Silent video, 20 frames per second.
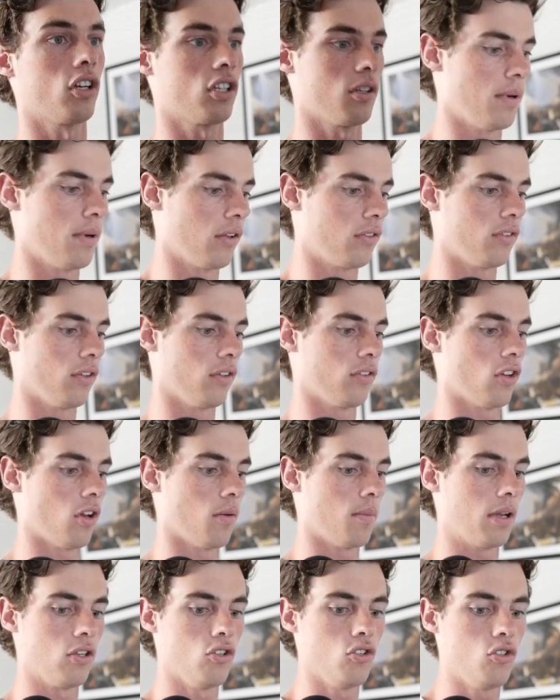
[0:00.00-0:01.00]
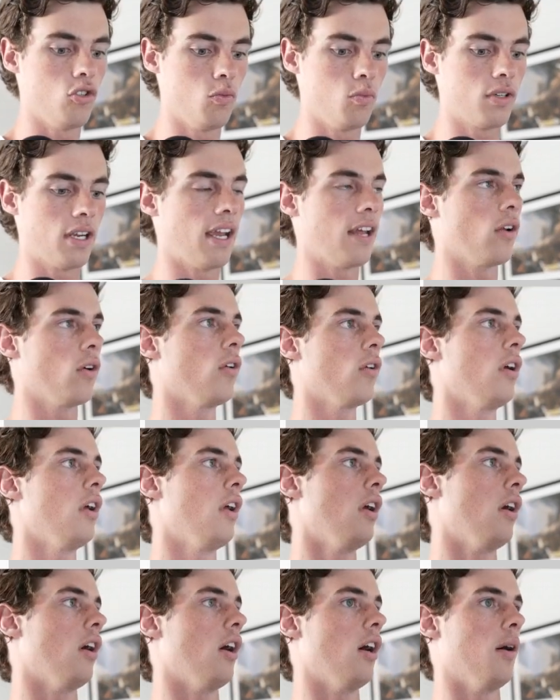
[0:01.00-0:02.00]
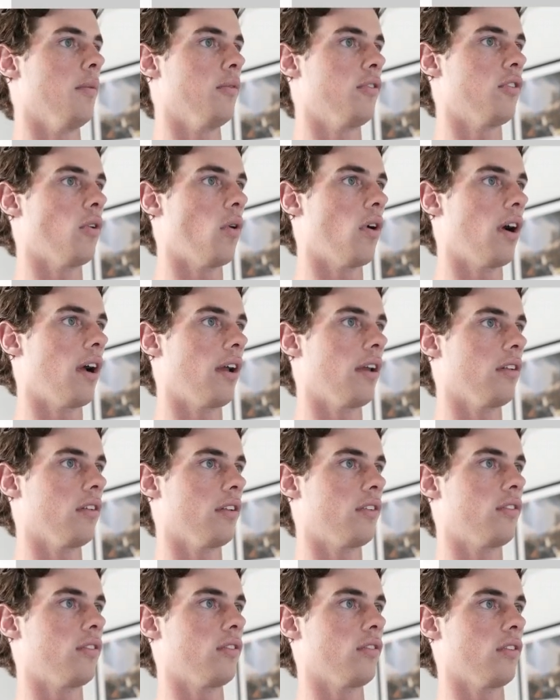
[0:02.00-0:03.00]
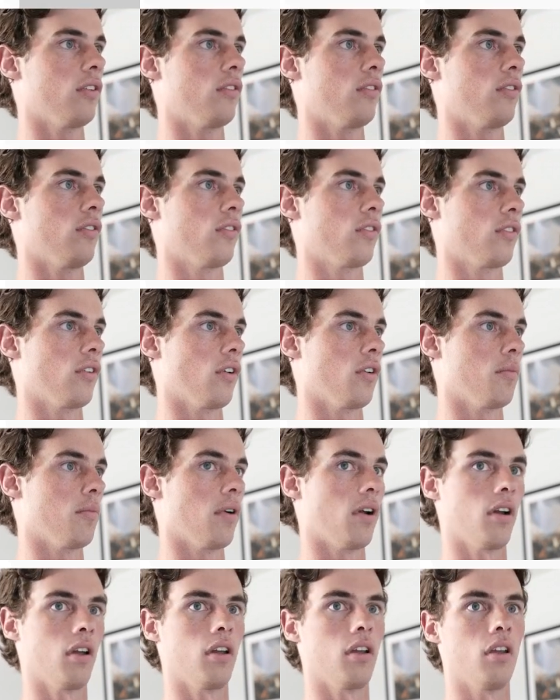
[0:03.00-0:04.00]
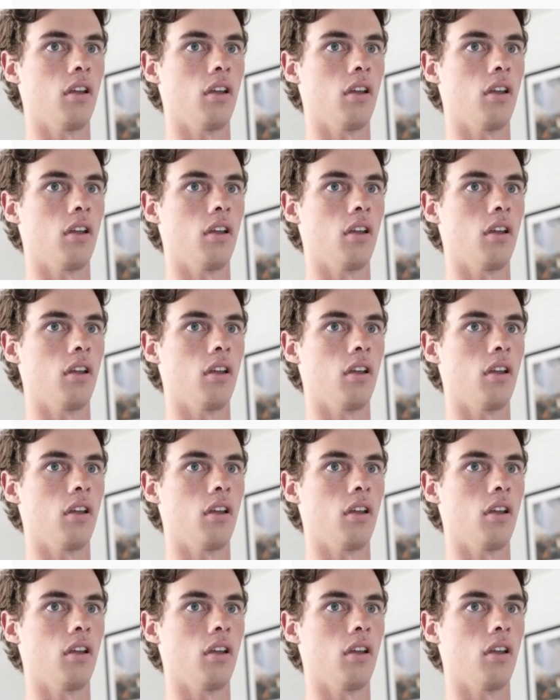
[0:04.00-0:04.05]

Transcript: about this on my YouTube channel. Let's just go to my